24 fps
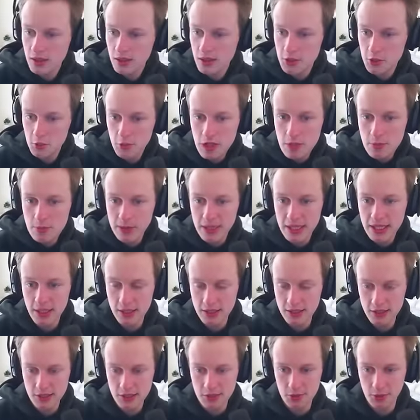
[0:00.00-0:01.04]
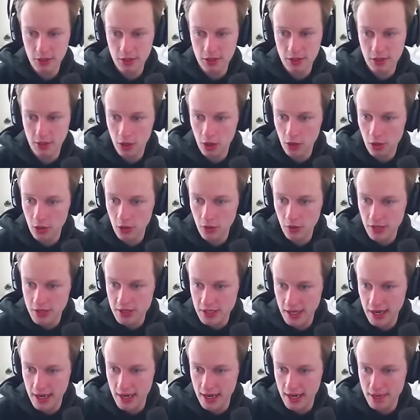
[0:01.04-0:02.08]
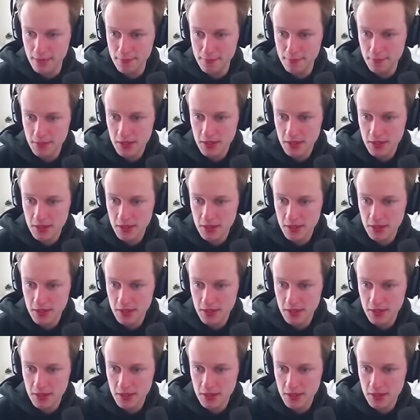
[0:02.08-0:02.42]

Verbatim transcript: Because we played on this one all the time,